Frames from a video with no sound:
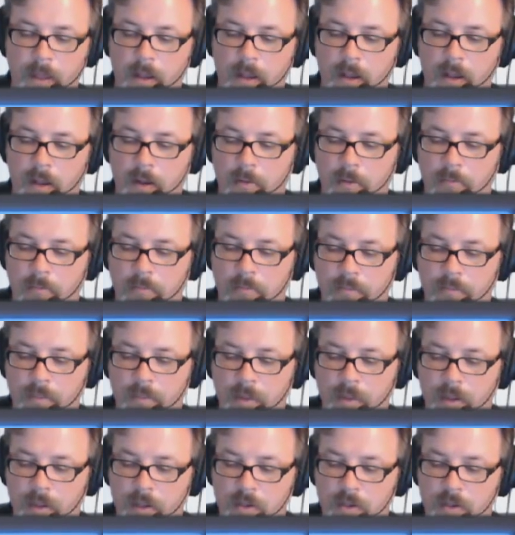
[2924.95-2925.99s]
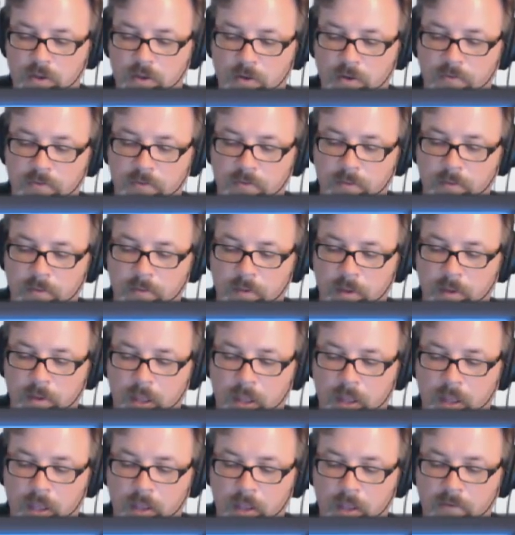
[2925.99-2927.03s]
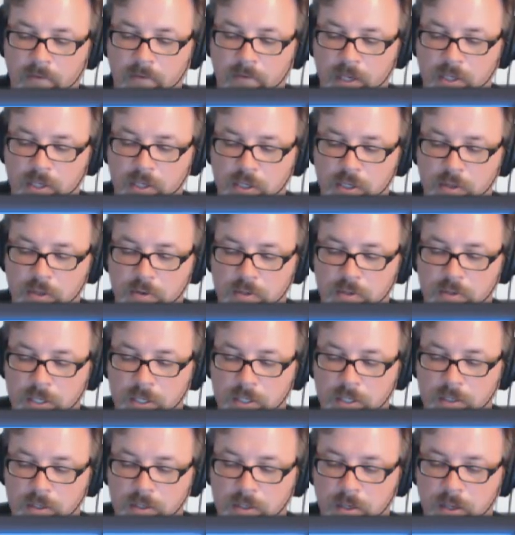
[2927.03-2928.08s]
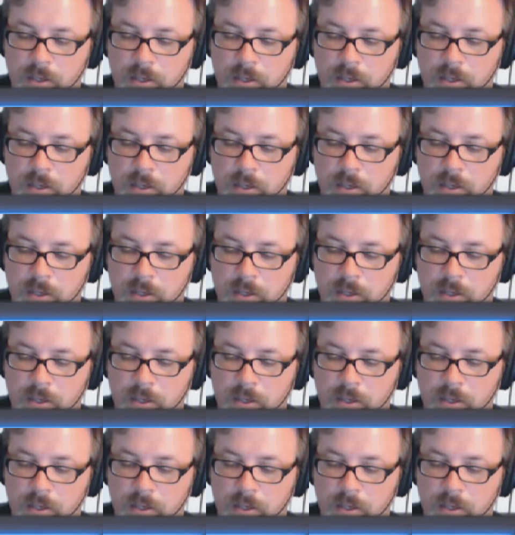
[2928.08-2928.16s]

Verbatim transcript: Um, so if if I choose it